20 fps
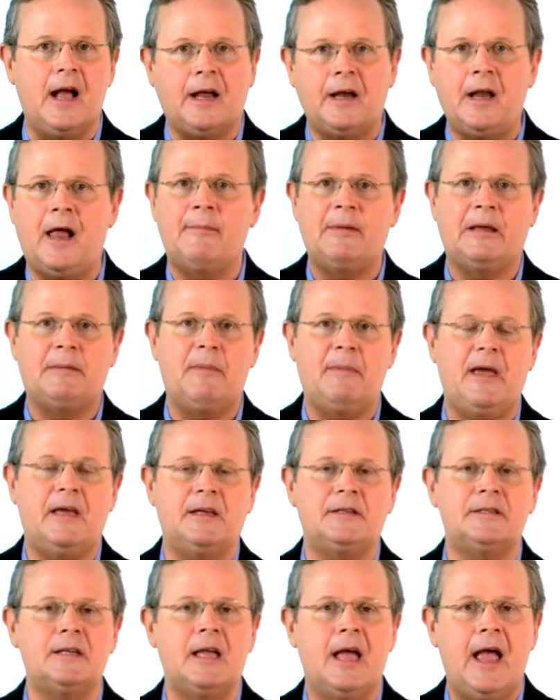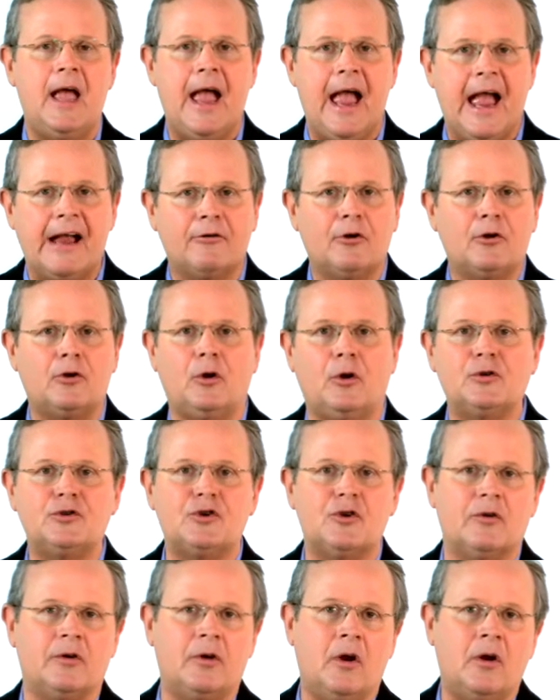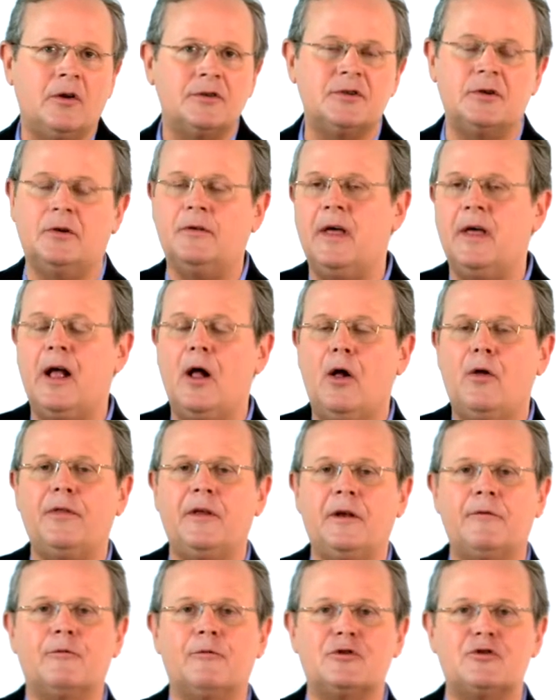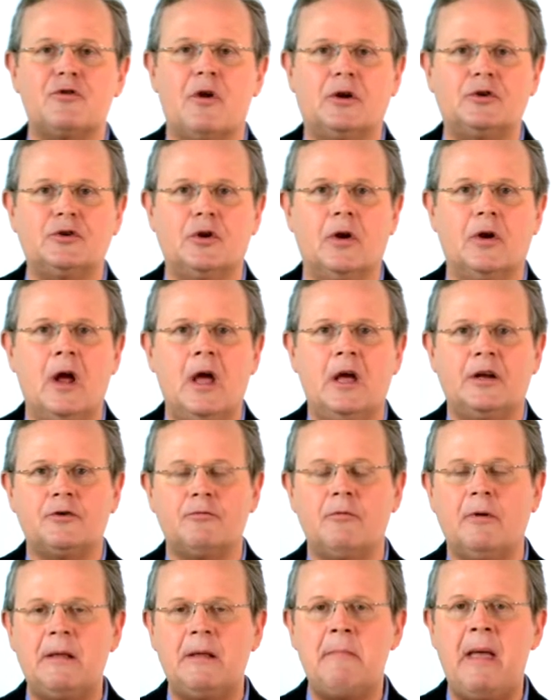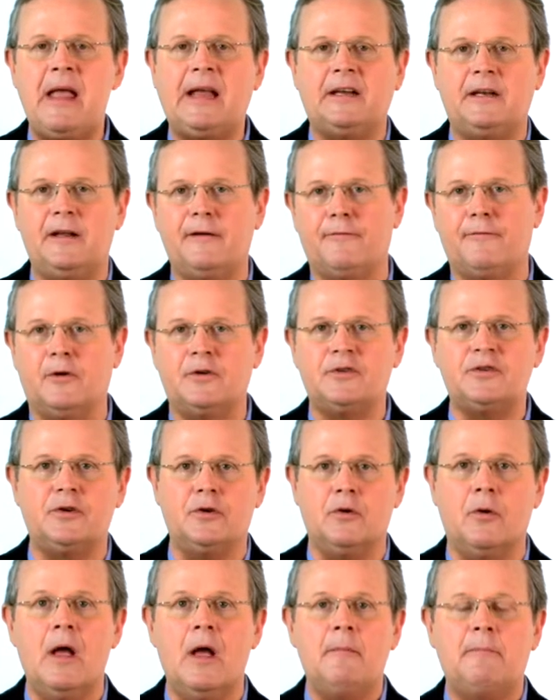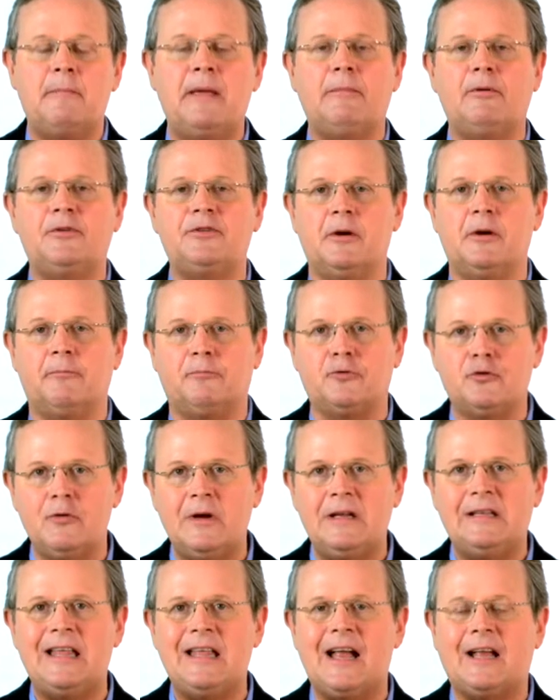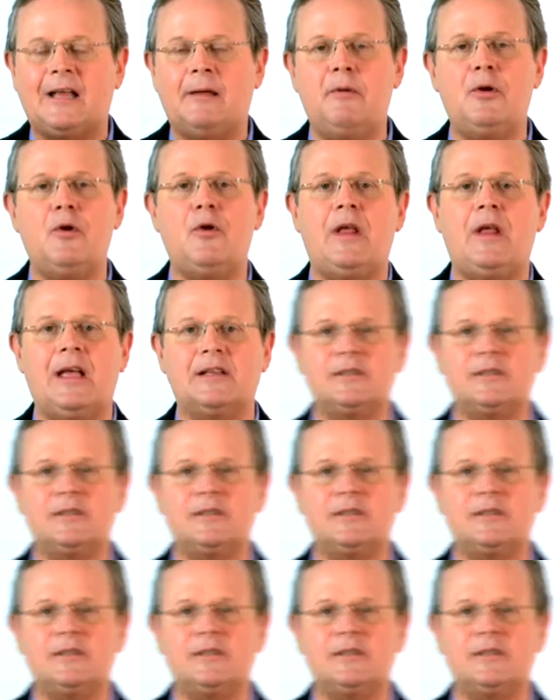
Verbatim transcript: economic economic base, agriculture, and also the health infrastructure to really make a difference to be able to treat that community